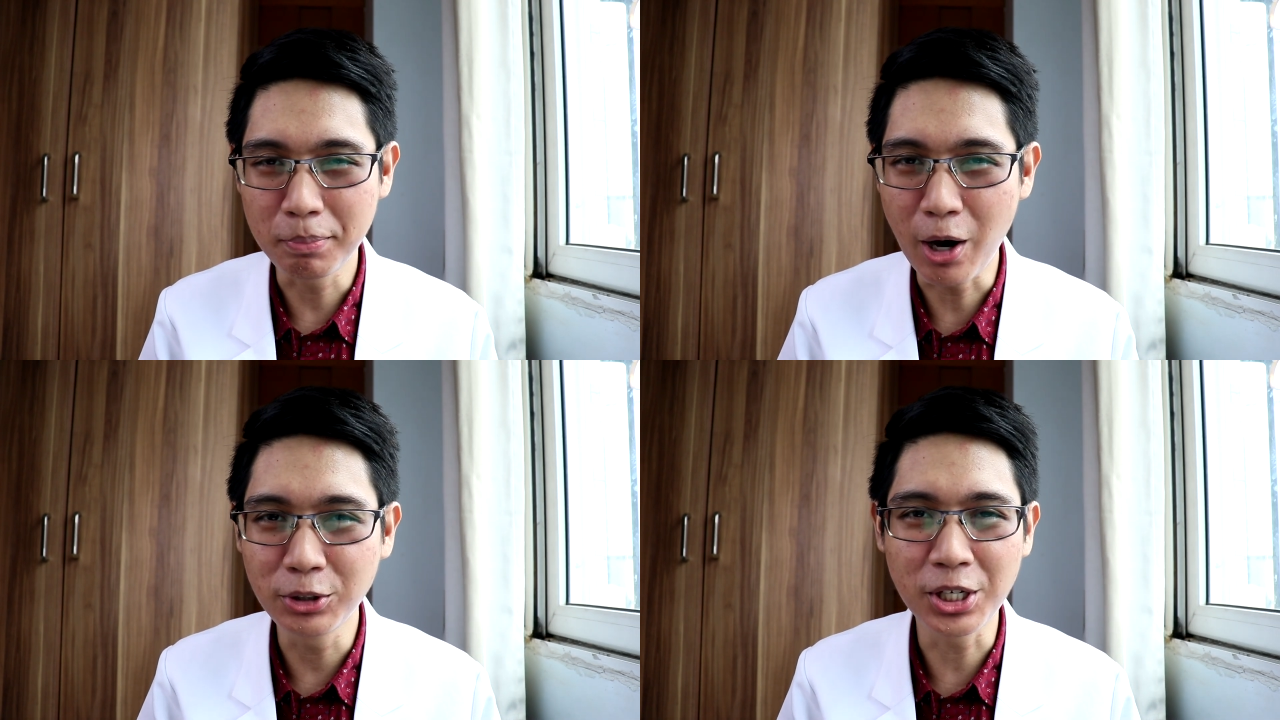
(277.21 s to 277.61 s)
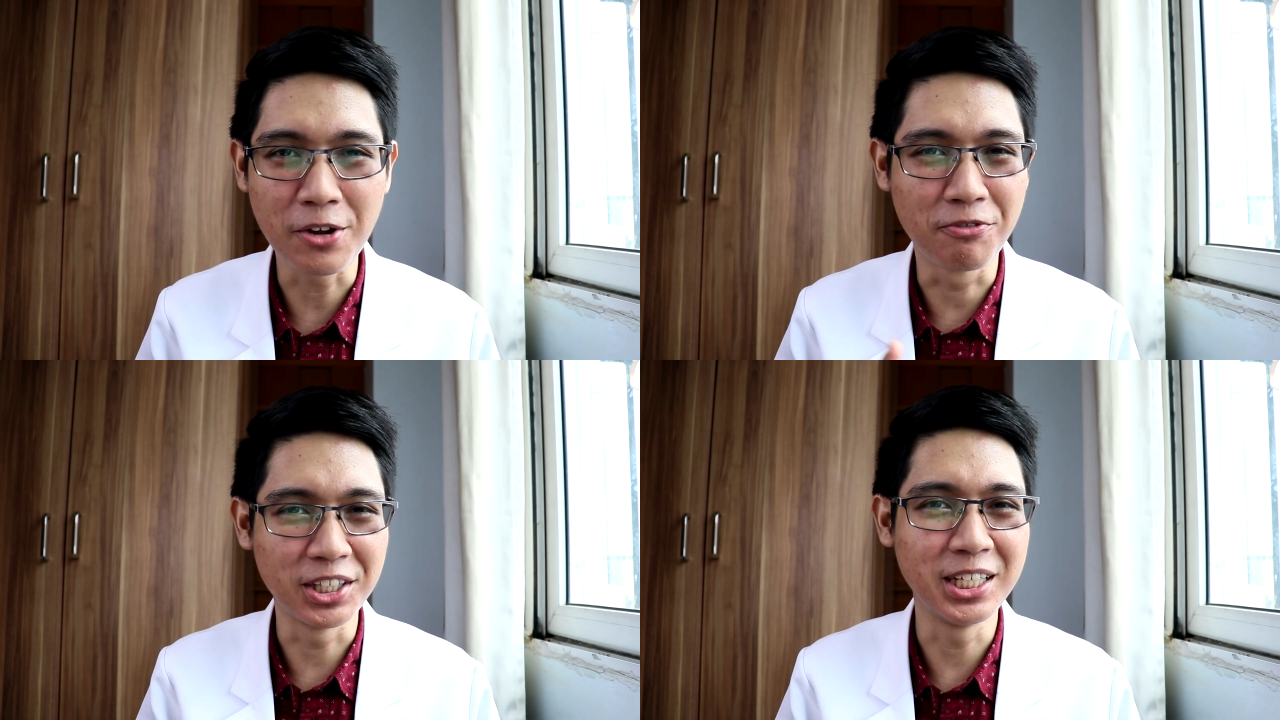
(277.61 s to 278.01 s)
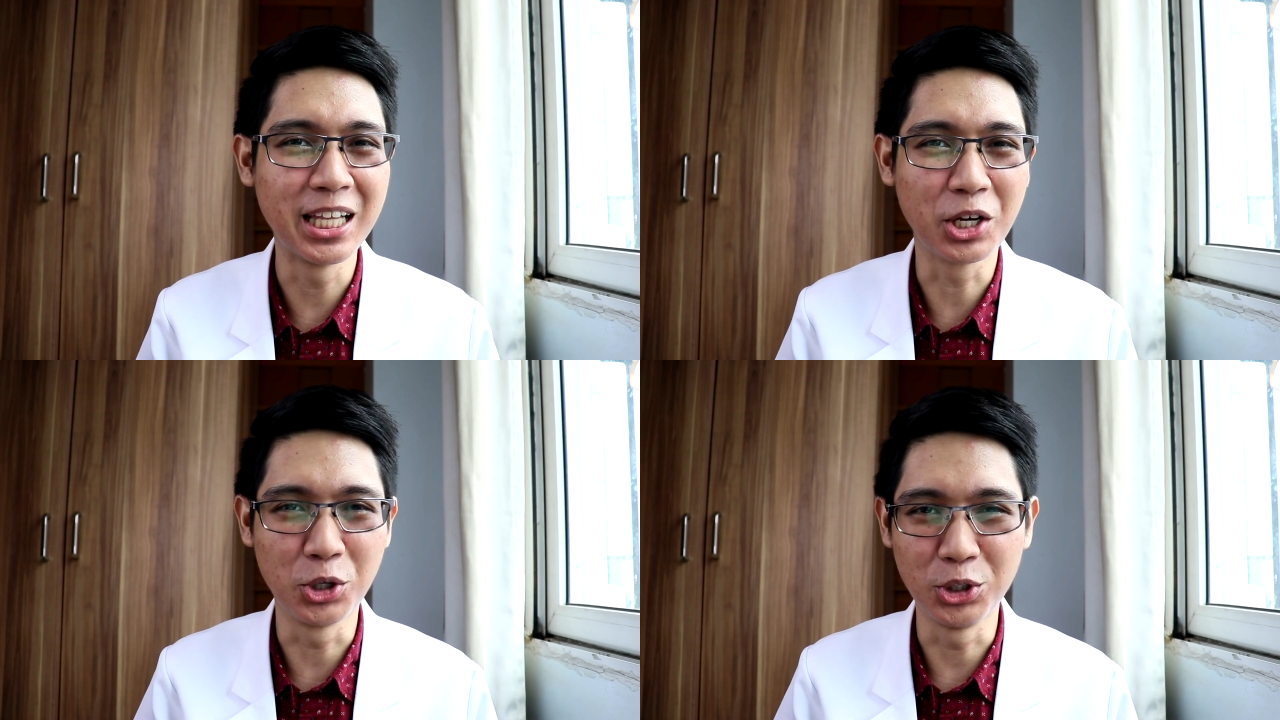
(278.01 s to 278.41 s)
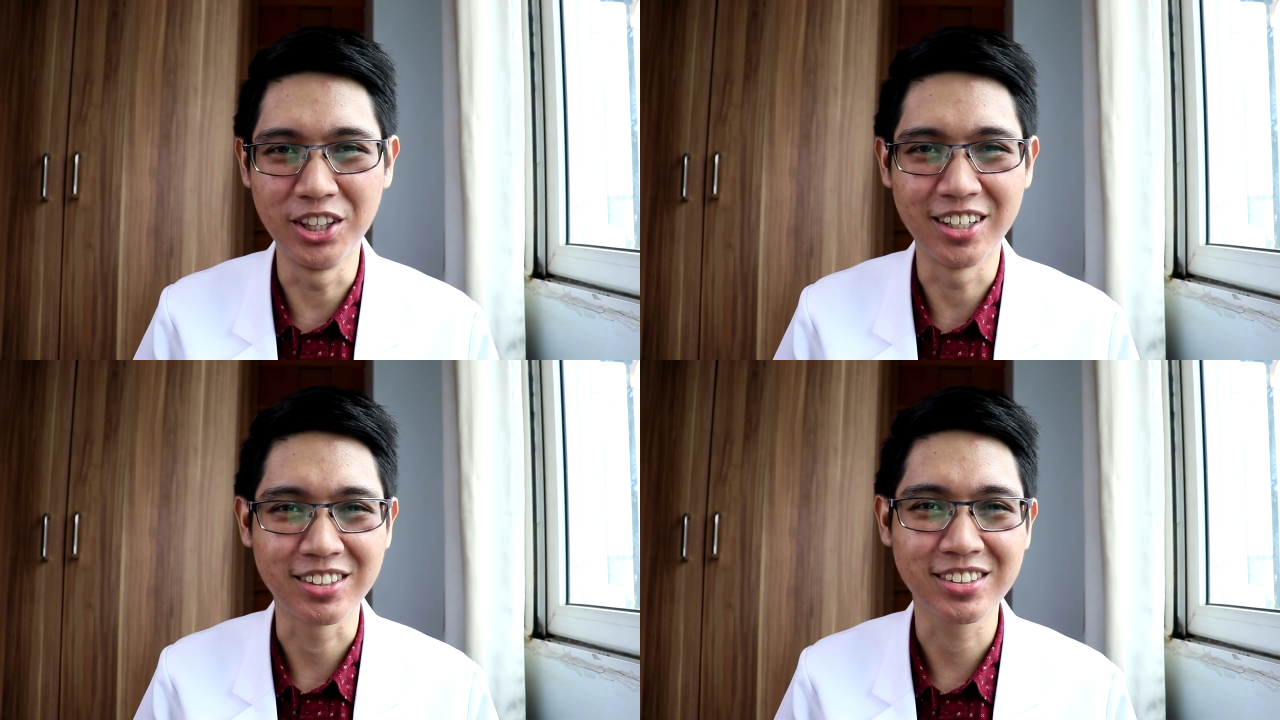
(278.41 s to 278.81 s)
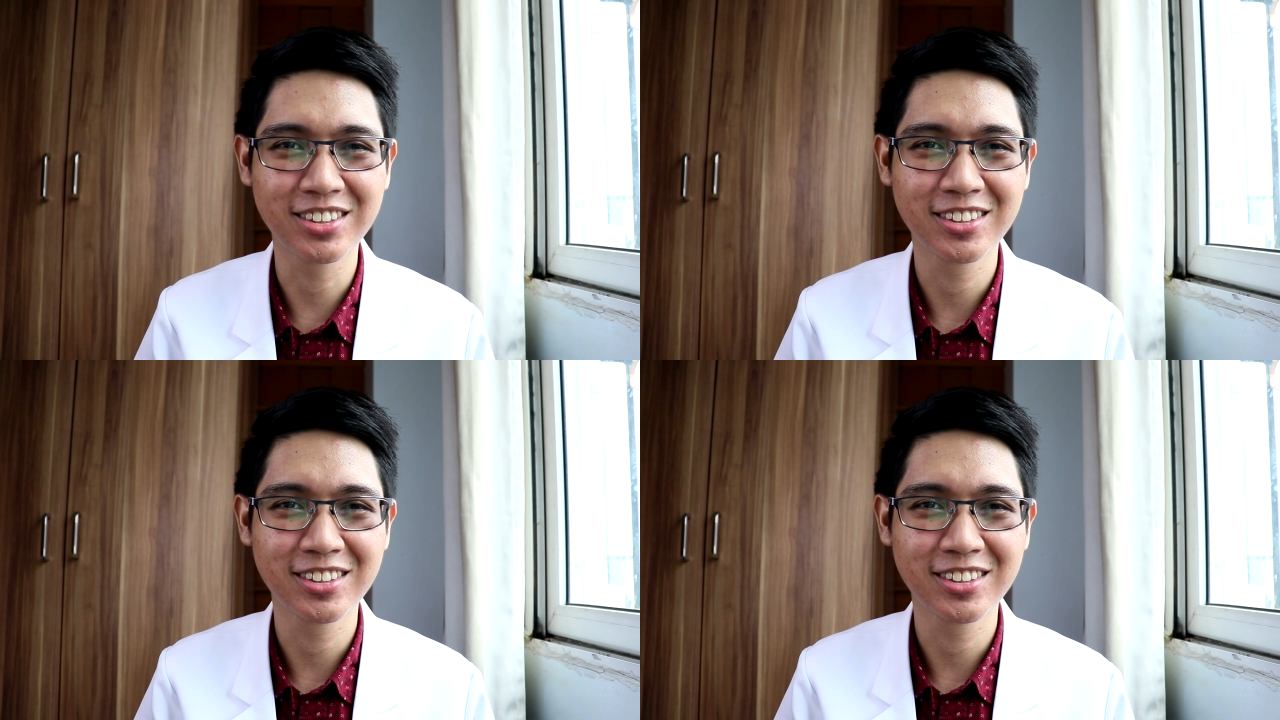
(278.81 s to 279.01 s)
powdery vanilla goodness.